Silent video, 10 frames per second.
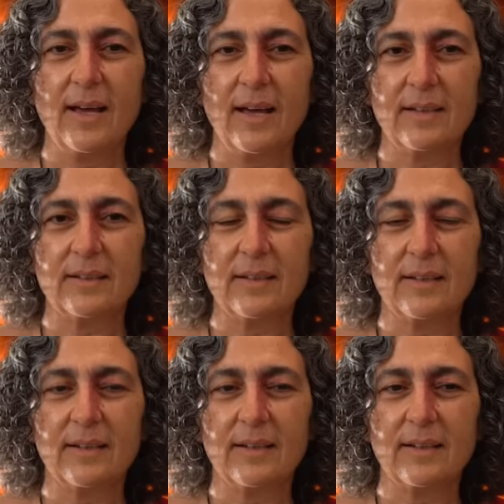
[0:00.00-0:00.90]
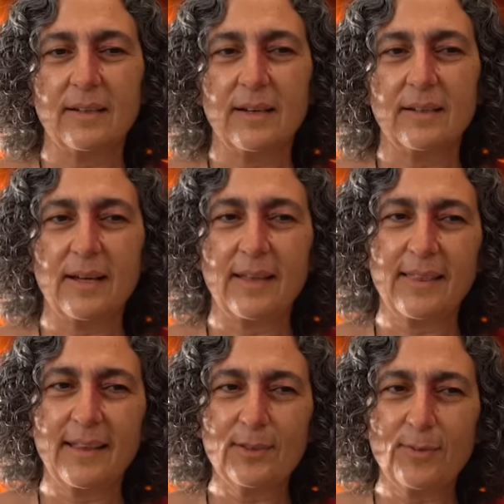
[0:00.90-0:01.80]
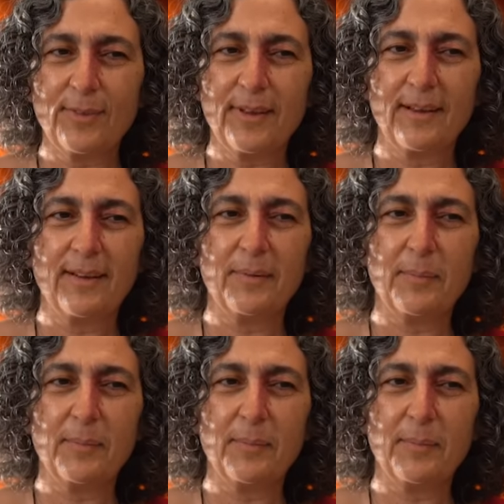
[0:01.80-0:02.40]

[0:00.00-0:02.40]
And at the end of the